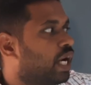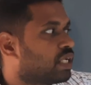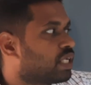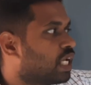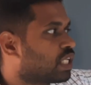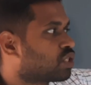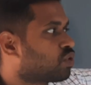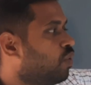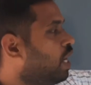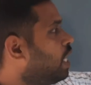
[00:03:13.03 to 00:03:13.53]
and
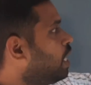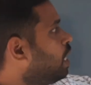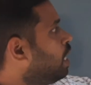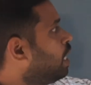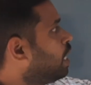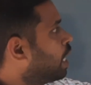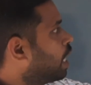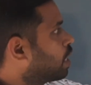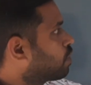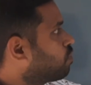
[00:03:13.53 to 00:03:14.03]
that's why
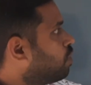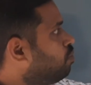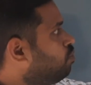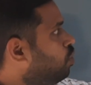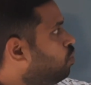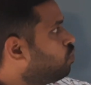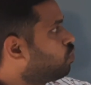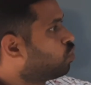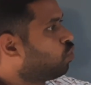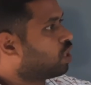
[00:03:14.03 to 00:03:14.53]
it will
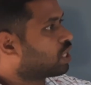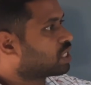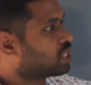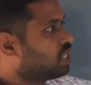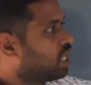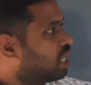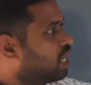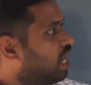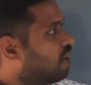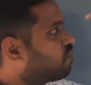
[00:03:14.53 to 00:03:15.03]
move towards
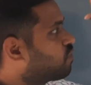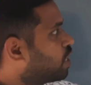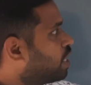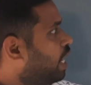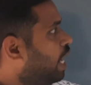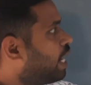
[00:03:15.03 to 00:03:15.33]
the left